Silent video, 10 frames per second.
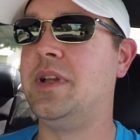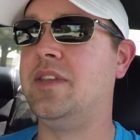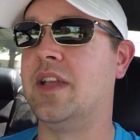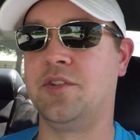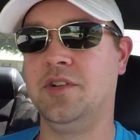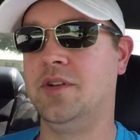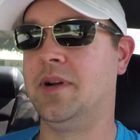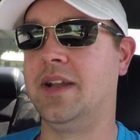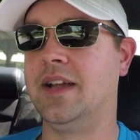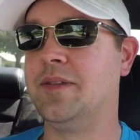He's like, sure,
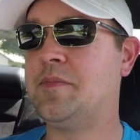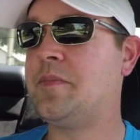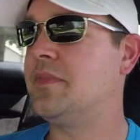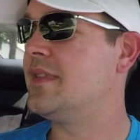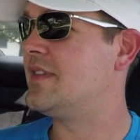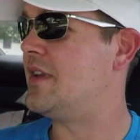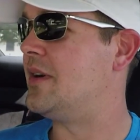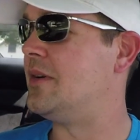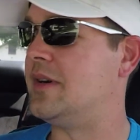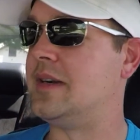why not? So
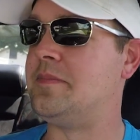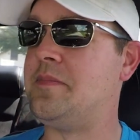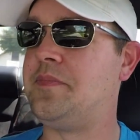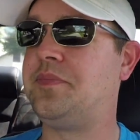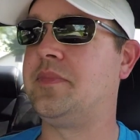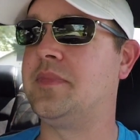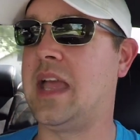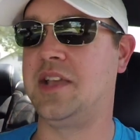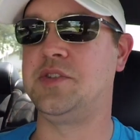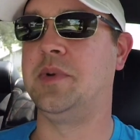
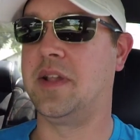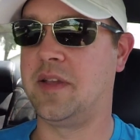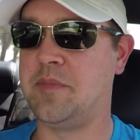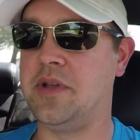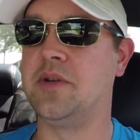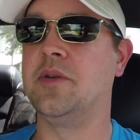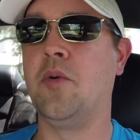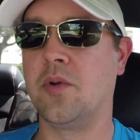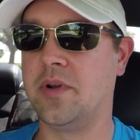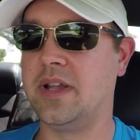I actually went on the computer,
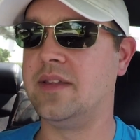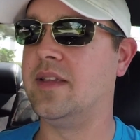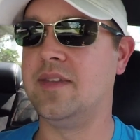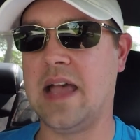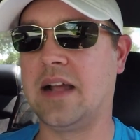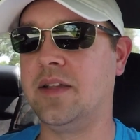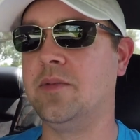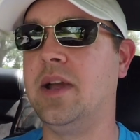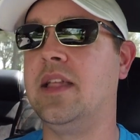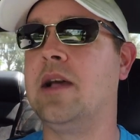ordered it exactly the
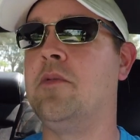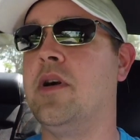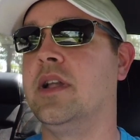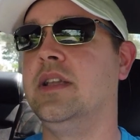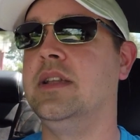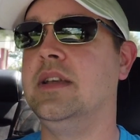way that I wanted,